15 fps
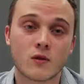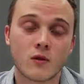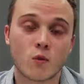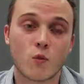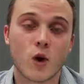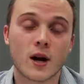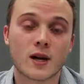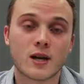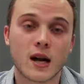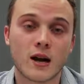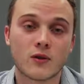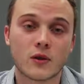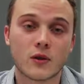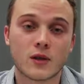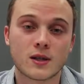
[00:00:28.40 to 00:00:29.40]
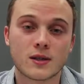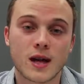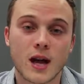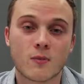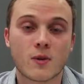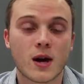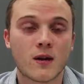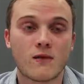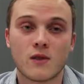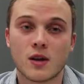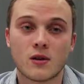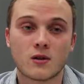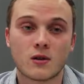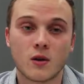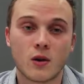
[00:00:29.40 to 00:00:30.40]
So if you want to download this app, I have
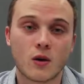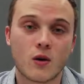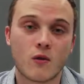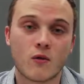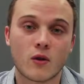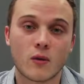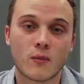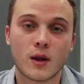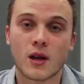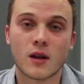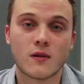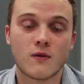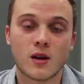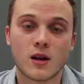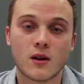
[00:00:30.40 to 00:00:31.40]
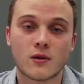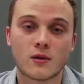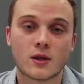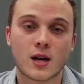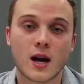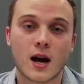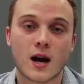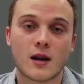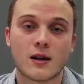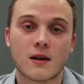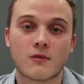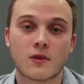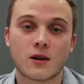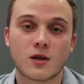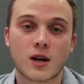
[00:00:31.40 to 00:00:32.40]
videos going over it, plenty of videos.
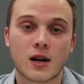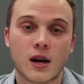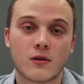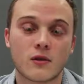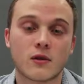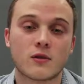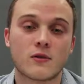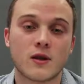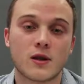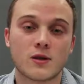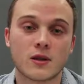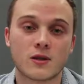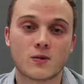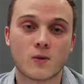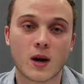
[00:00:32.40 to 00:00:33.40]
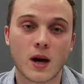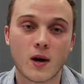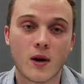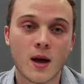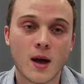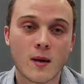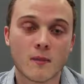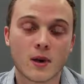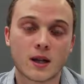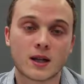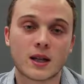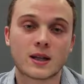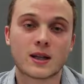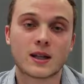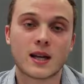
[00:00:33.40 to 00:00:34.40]
Definitely check out those videos as well. But
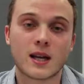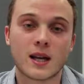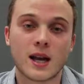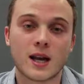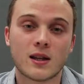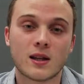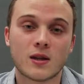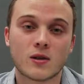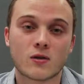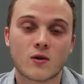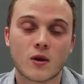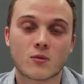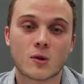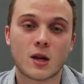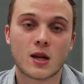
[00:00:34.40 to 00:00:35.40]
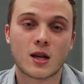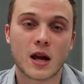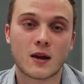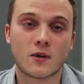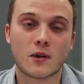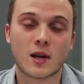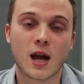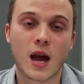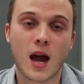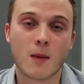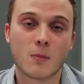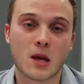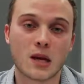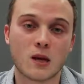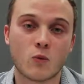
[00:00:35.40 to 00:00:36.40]
click the link in the description and download the
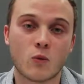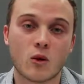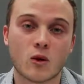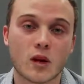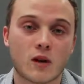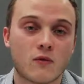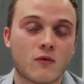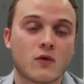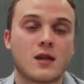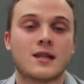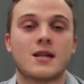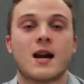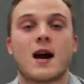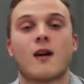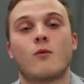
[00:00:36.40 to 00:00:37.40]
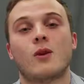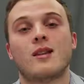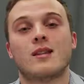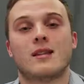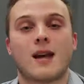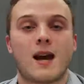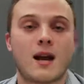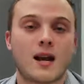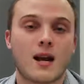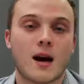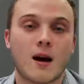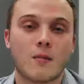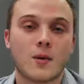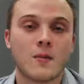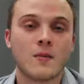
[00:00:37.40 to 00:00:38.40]
app, and you will get a free stock when signing
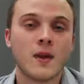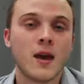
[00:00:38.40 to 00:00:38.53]
up.